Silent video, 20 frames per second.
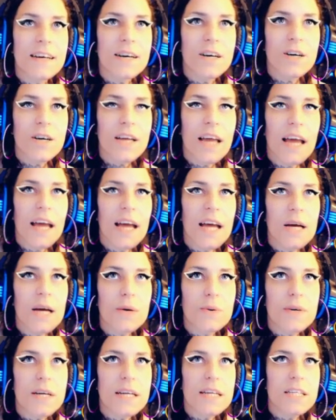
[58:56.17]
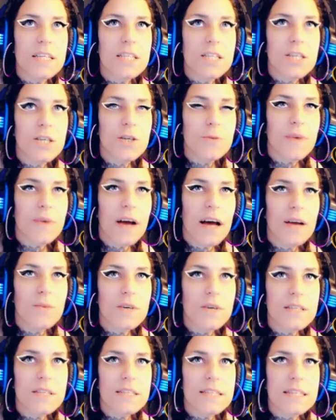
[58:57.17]
Okay, we're gonna do Brad
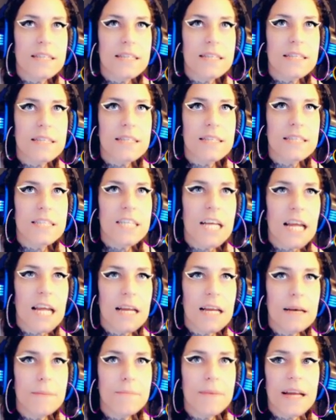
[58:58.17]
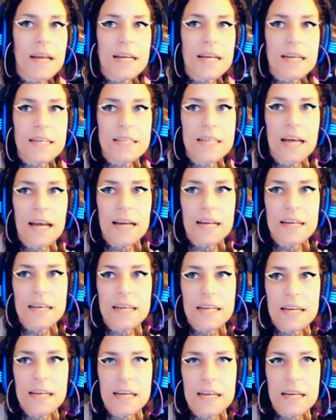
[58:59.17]
Wilson's chain betting
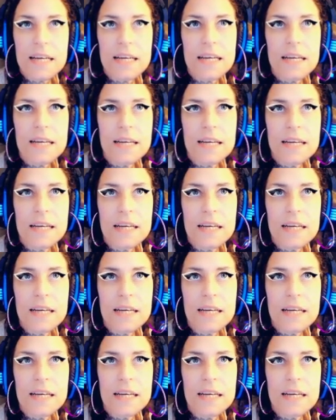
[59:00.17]
technique.